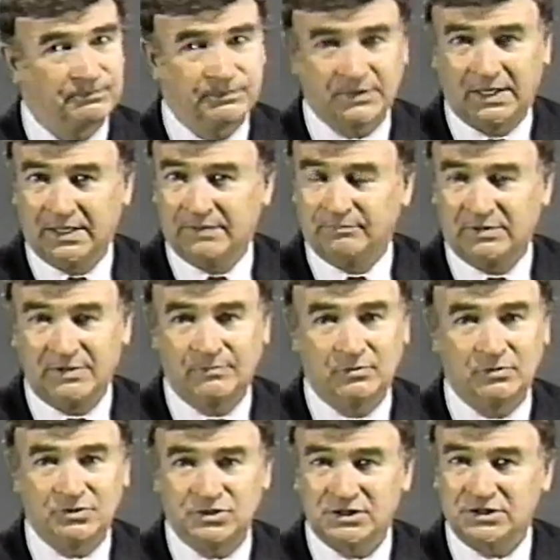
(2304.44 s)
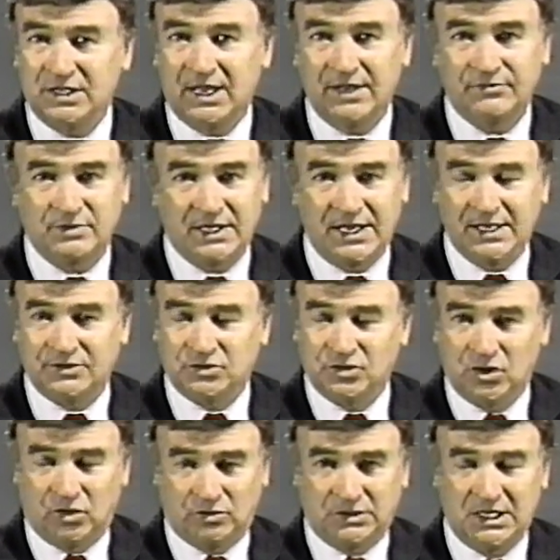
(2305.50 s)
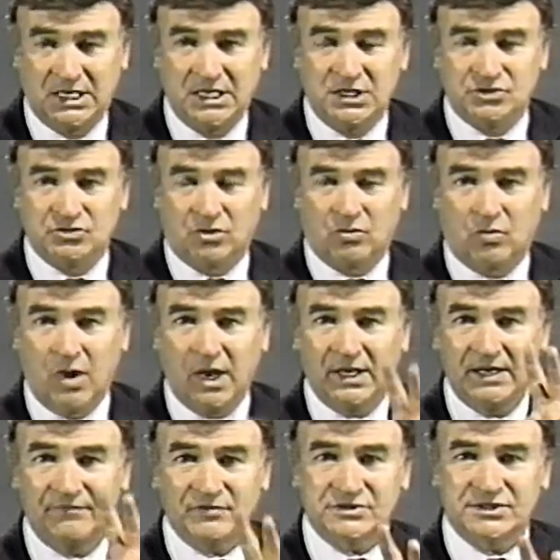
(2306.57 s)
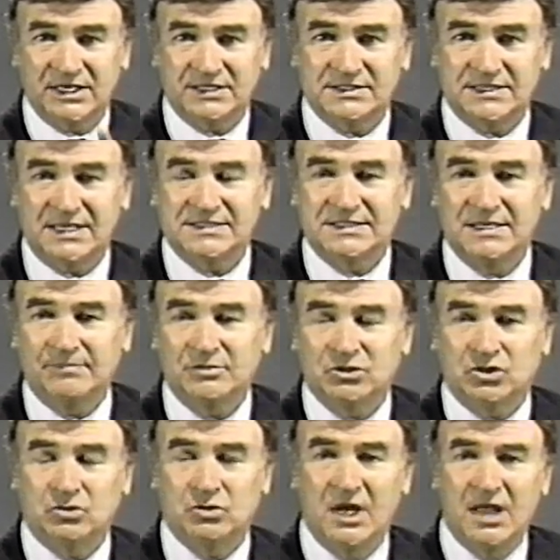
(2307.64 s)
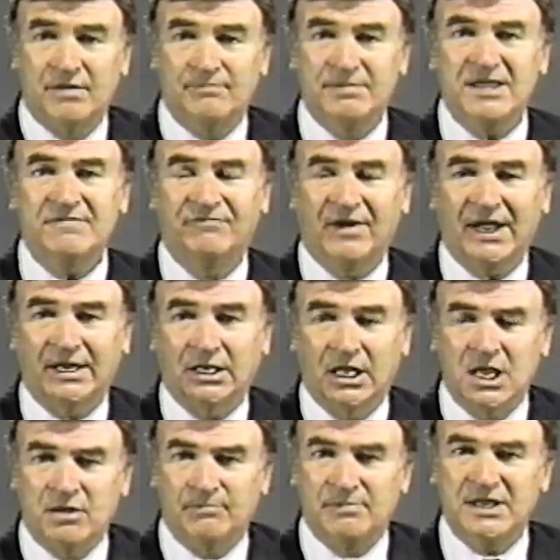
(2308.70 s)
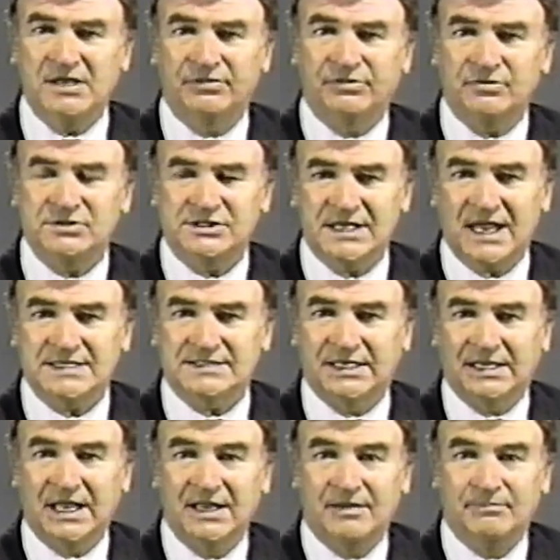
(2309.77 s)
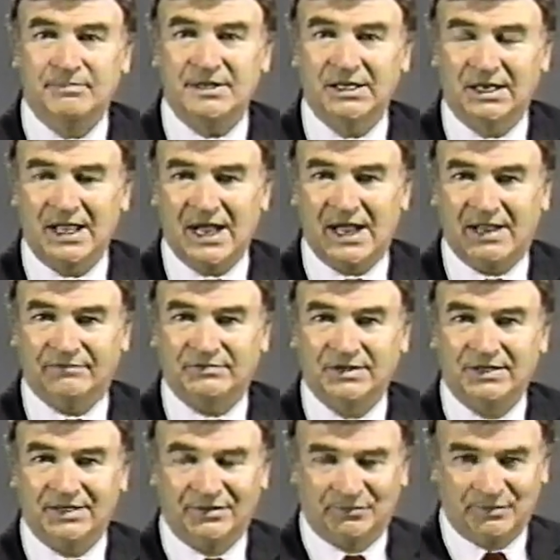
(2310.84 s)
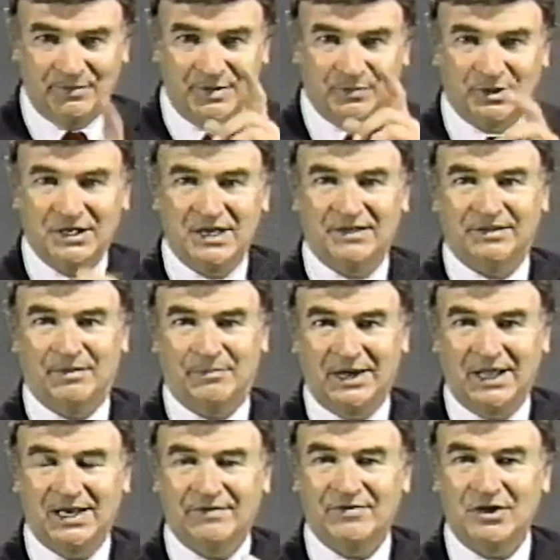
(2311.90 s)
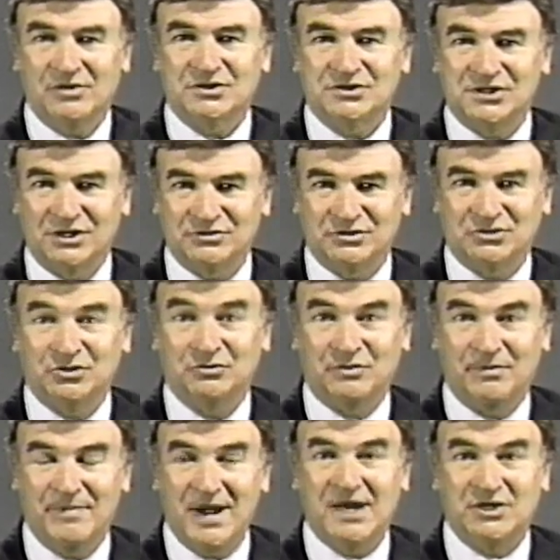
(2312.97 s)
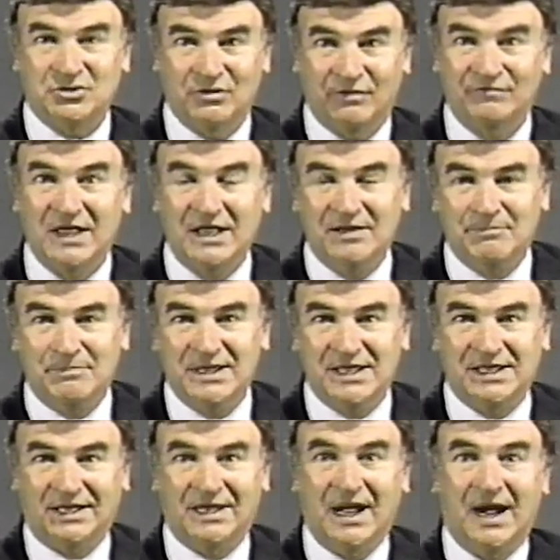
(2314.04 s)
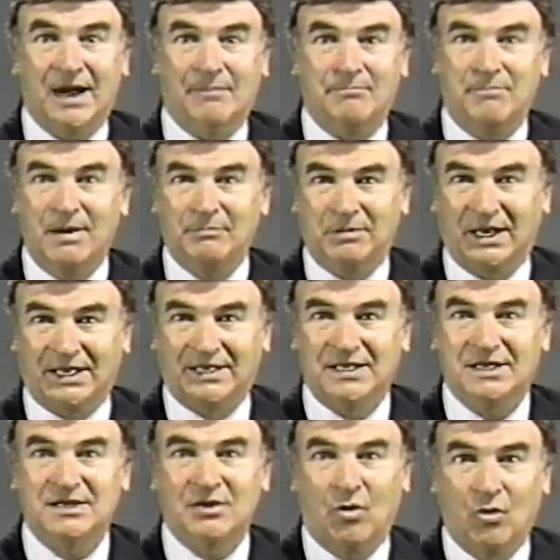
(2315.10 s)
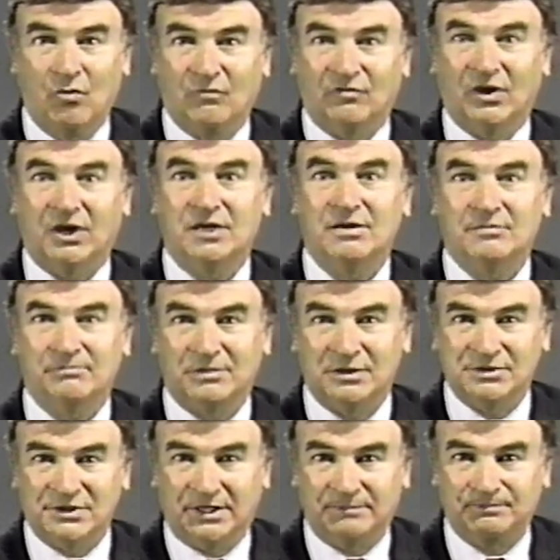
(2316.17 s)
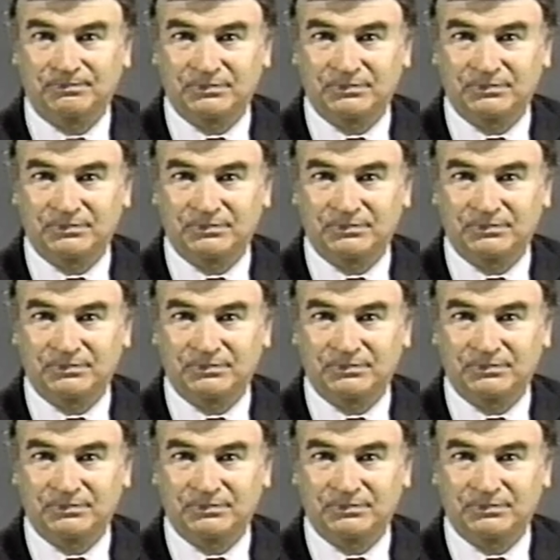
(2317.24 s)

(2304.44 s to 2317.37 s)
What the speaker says: And people will just nod their head no. So quality for success number 2, be vital, be enthusiastic, be alive. And remember, the bottle of Alka-Seltzer should remind you of being a bubbling over person.